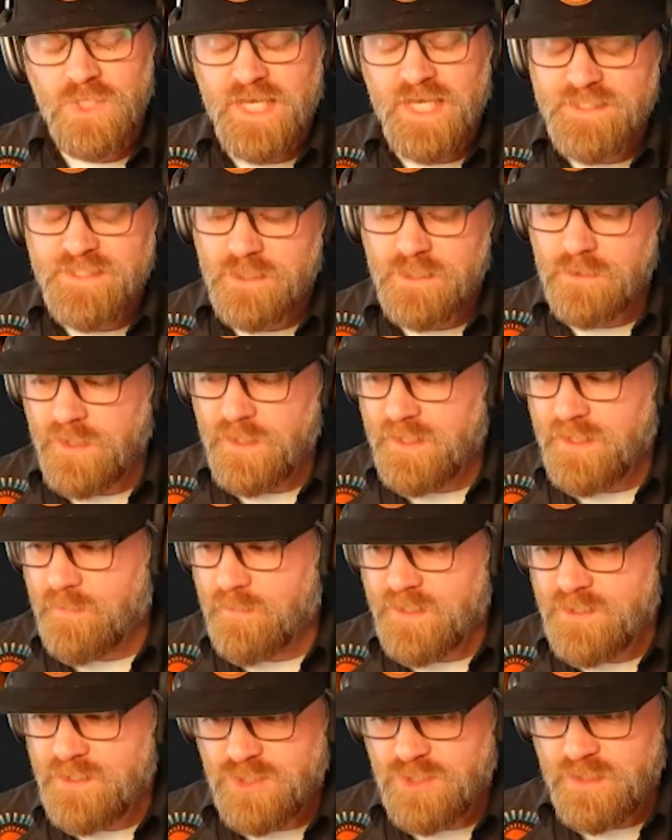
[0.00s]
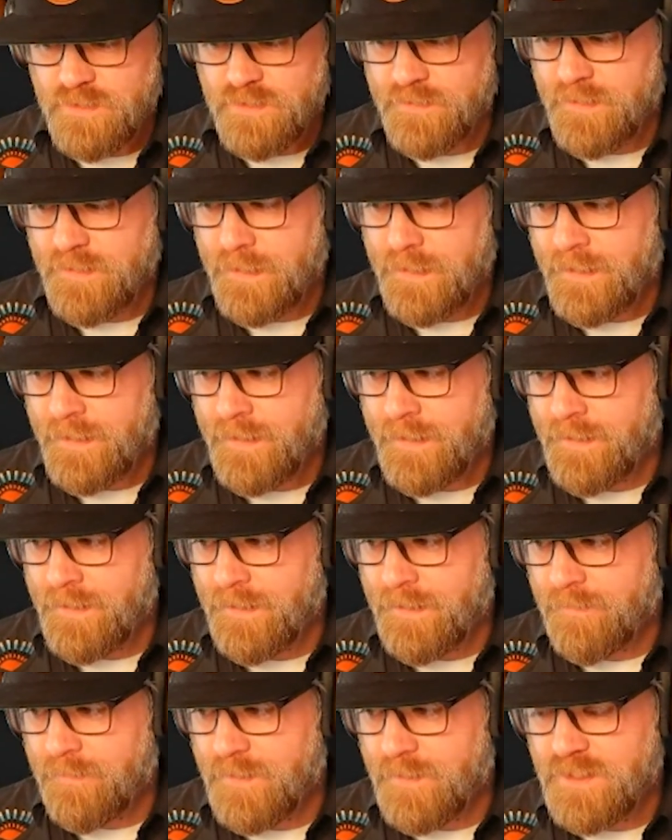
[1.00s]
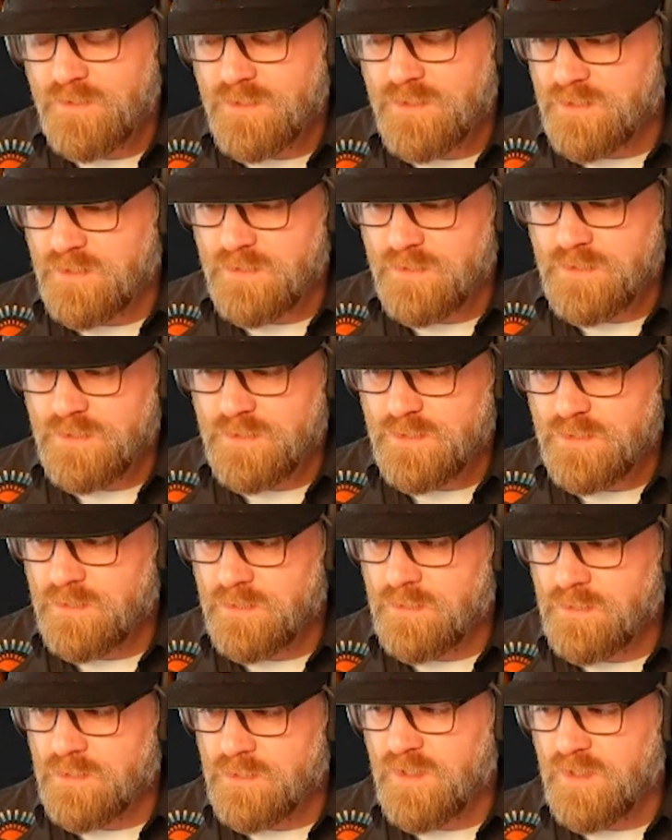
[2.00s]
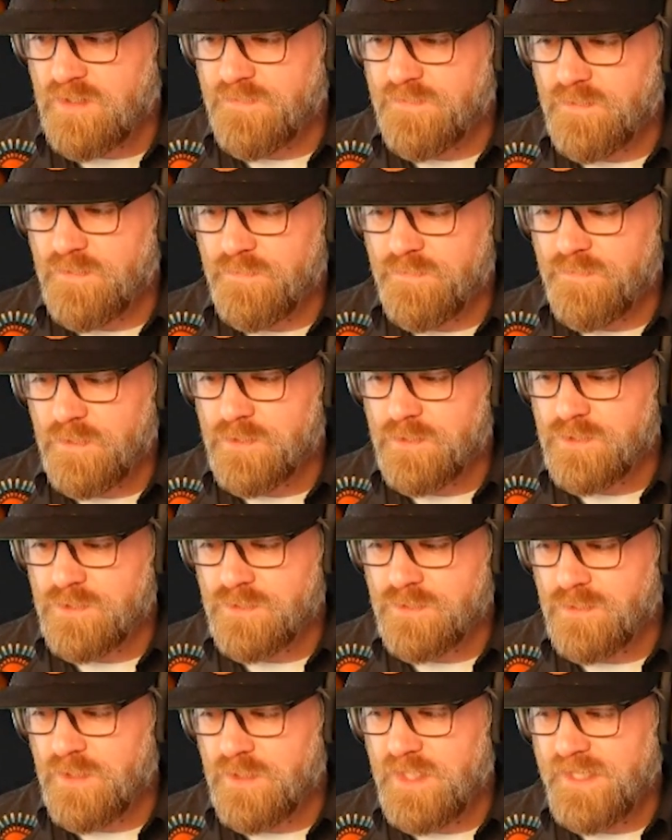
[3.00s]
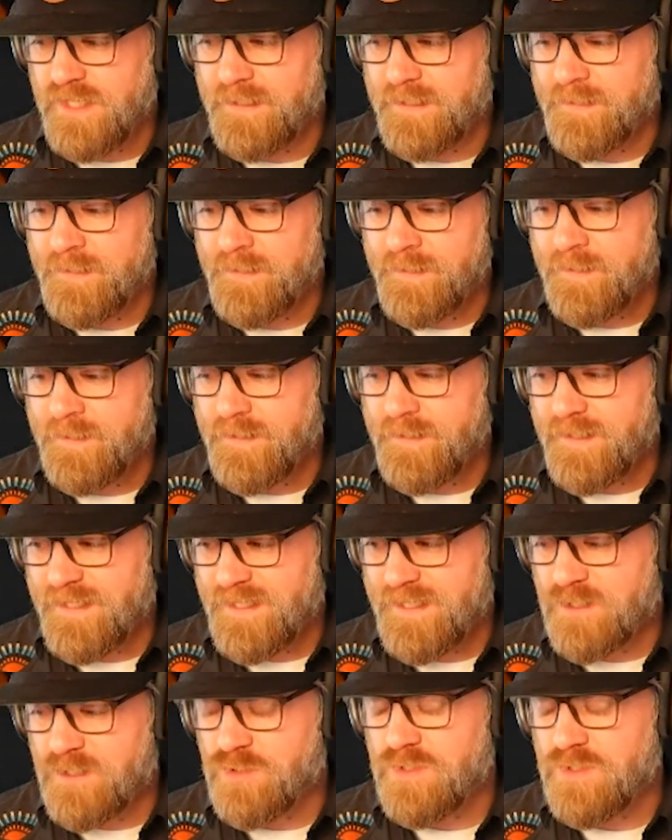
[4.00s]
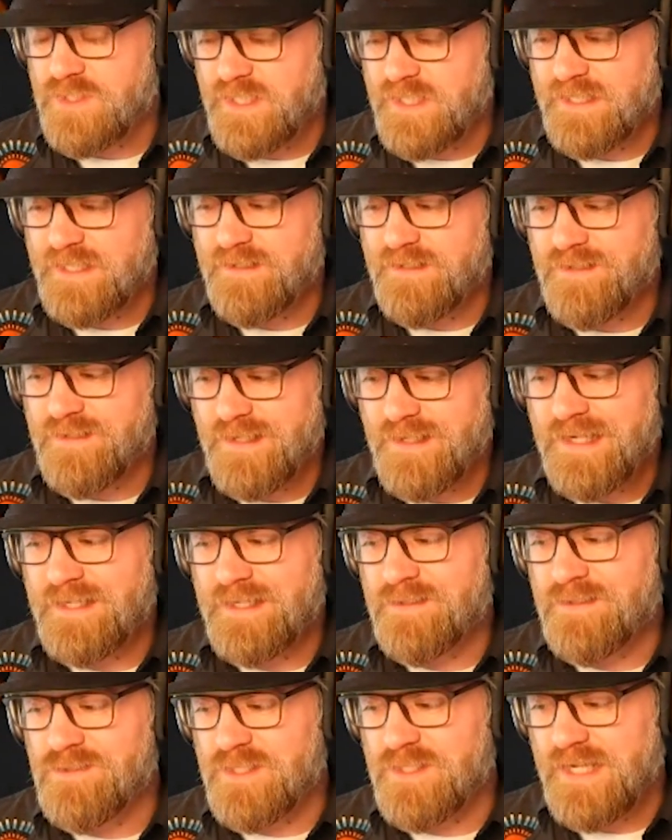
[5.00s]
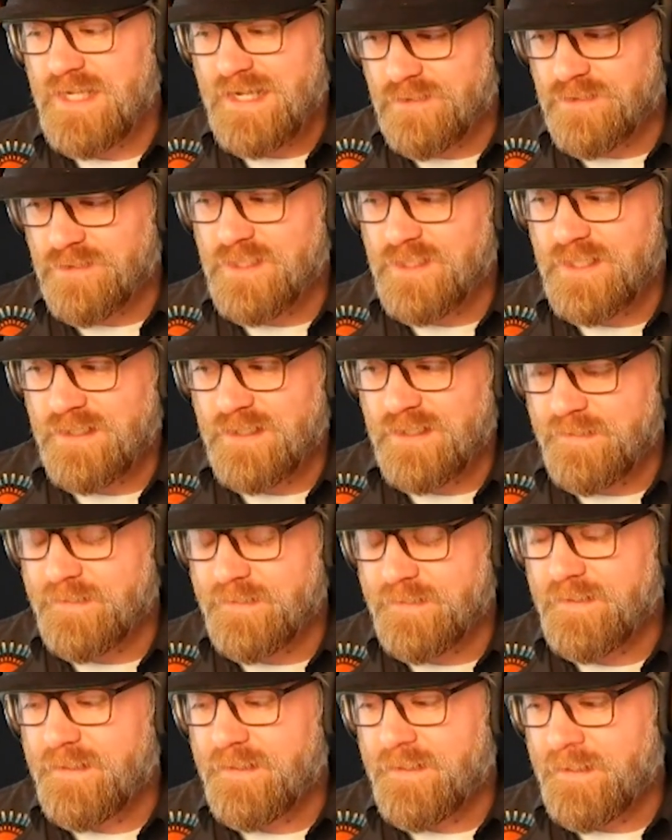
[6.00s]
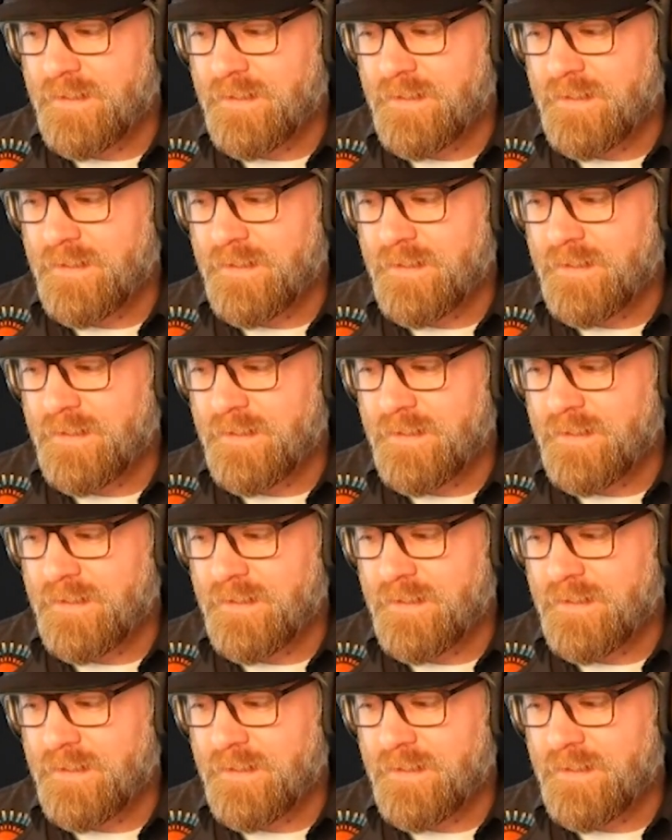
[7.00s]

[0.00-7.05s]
It's a great question. There's quite a few folks doing interesting things out there